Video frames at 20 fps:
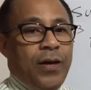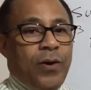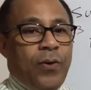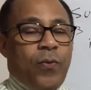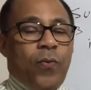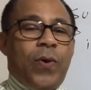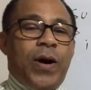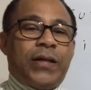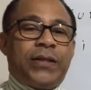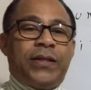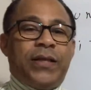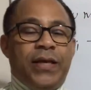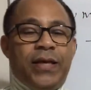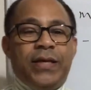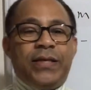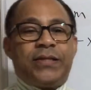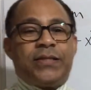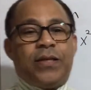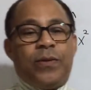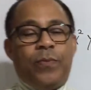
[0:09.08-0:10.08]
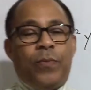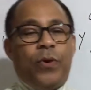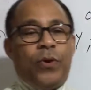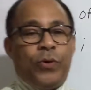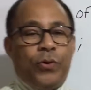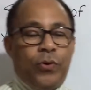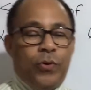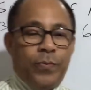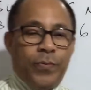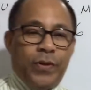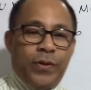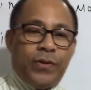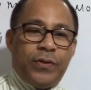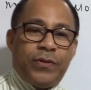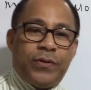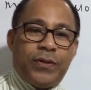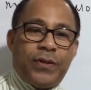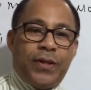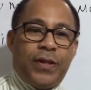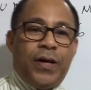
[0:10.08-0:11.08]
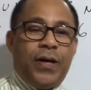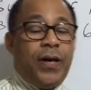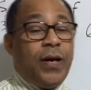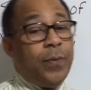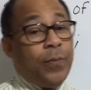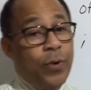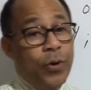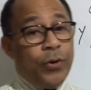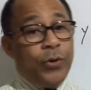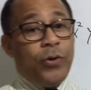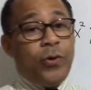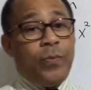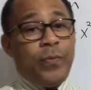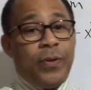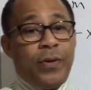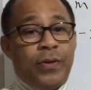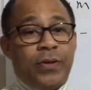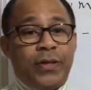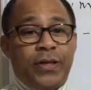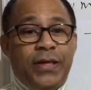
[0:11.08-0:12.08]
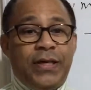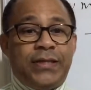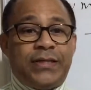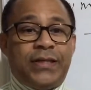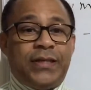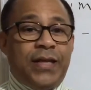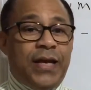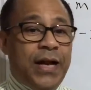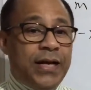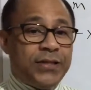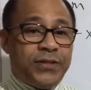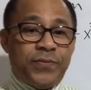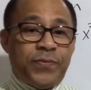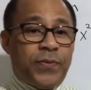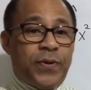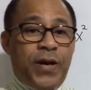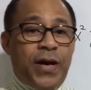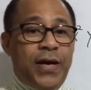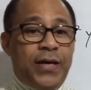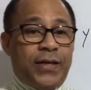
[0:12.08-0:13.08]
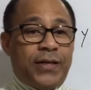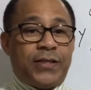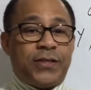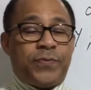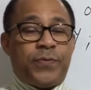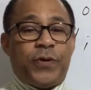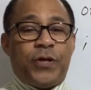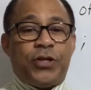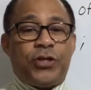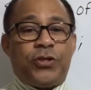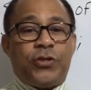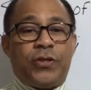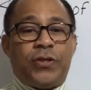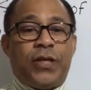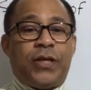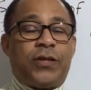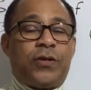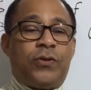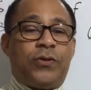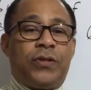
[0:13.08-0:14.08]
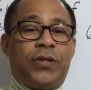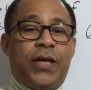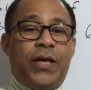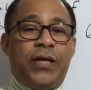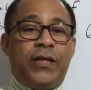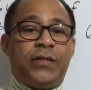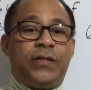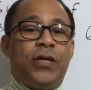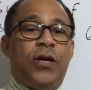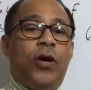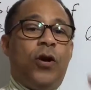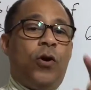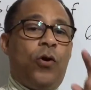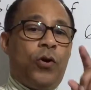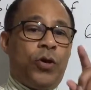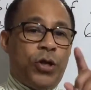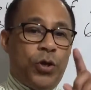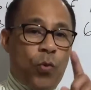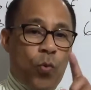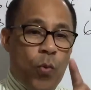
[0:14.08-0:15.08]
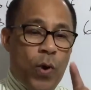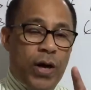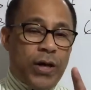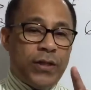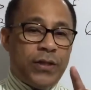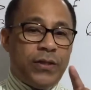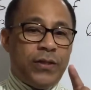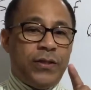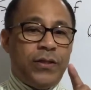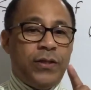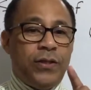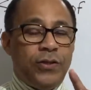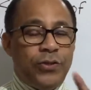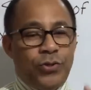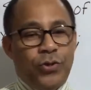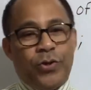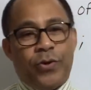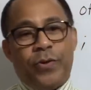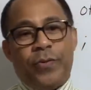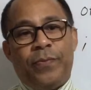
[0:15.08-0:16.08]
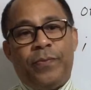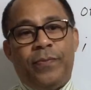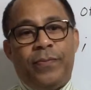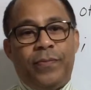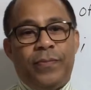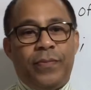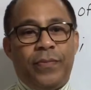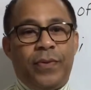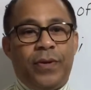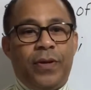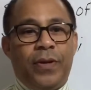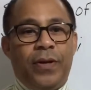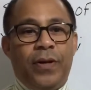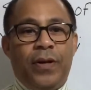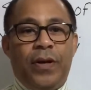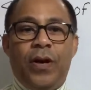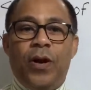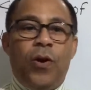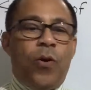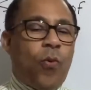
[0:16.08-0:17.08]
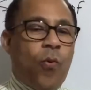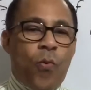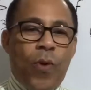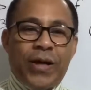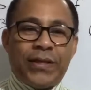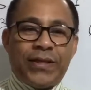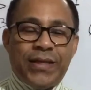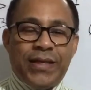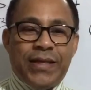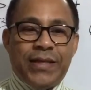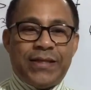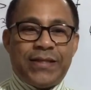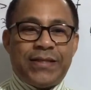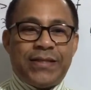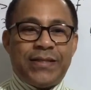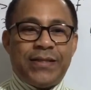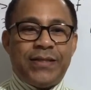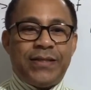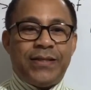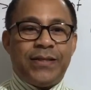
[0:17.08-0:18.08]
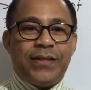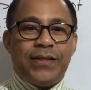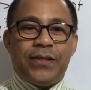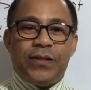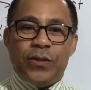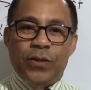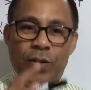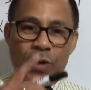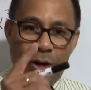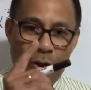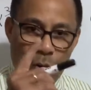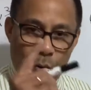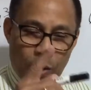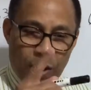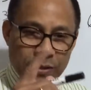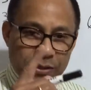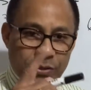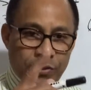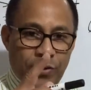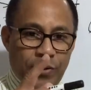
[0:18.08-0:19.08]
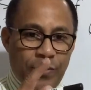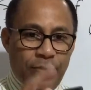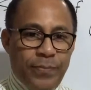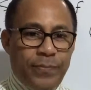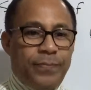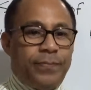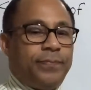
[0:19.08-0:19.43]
What is a monomial? A monomial is an algebraic expression that contains only one term. What is one term?